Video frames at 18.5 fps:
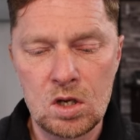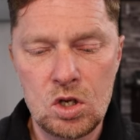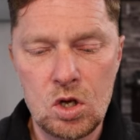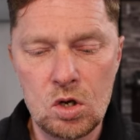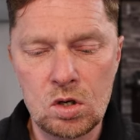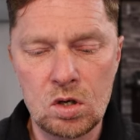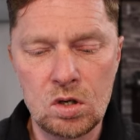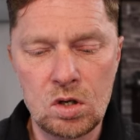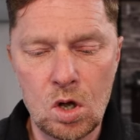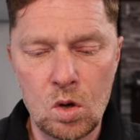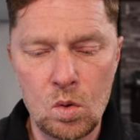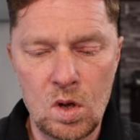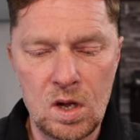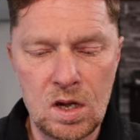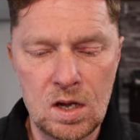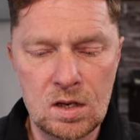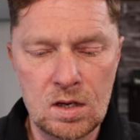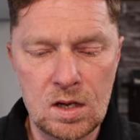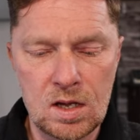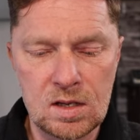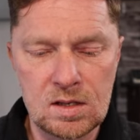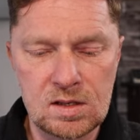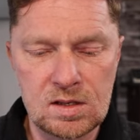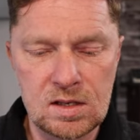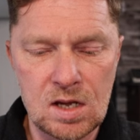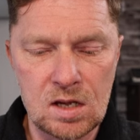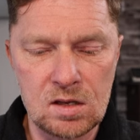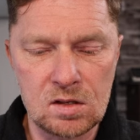you can go in and
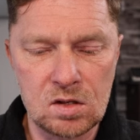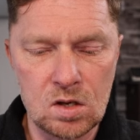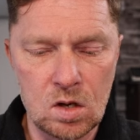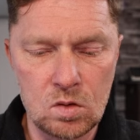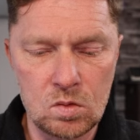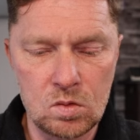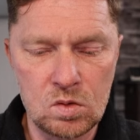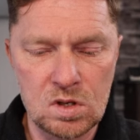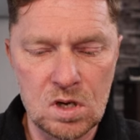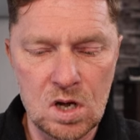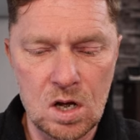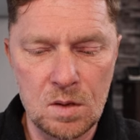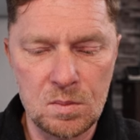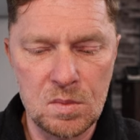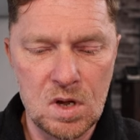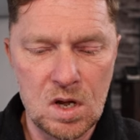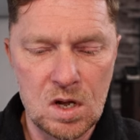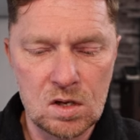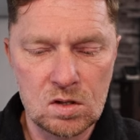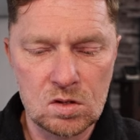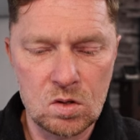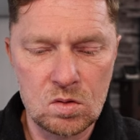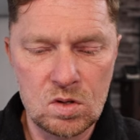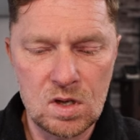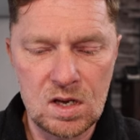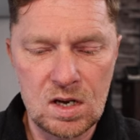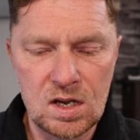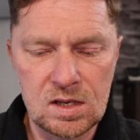set zones up
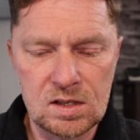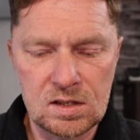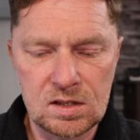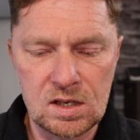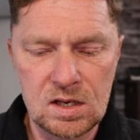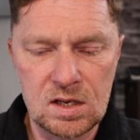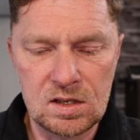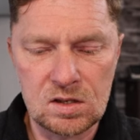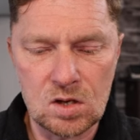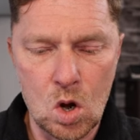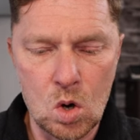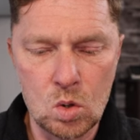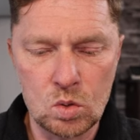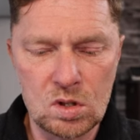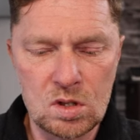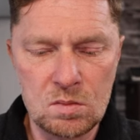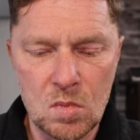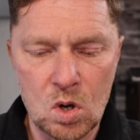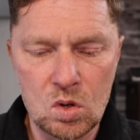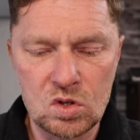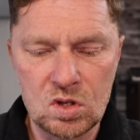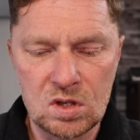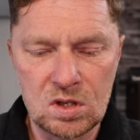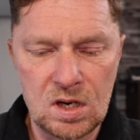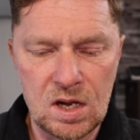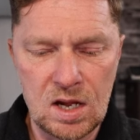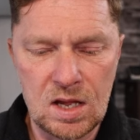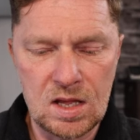so that it sees only
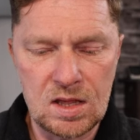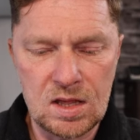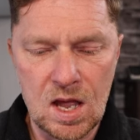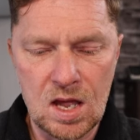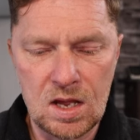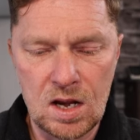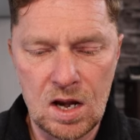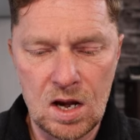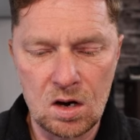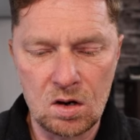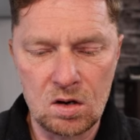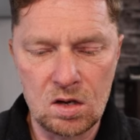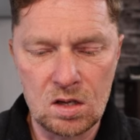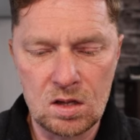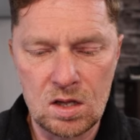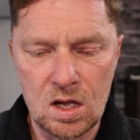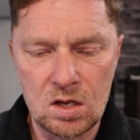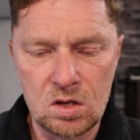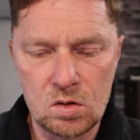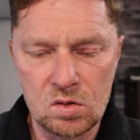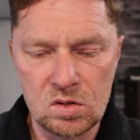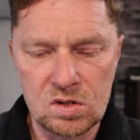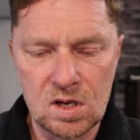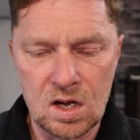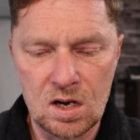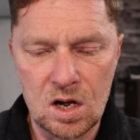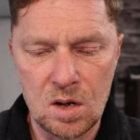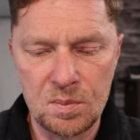motion in that area that you
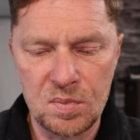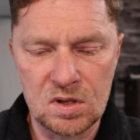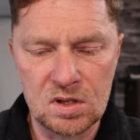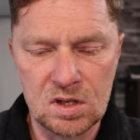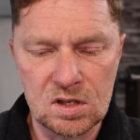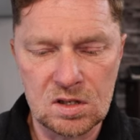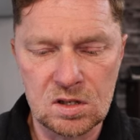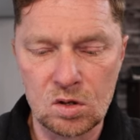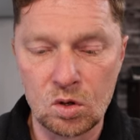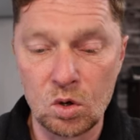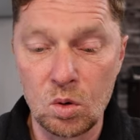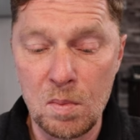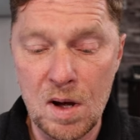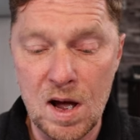set up in this little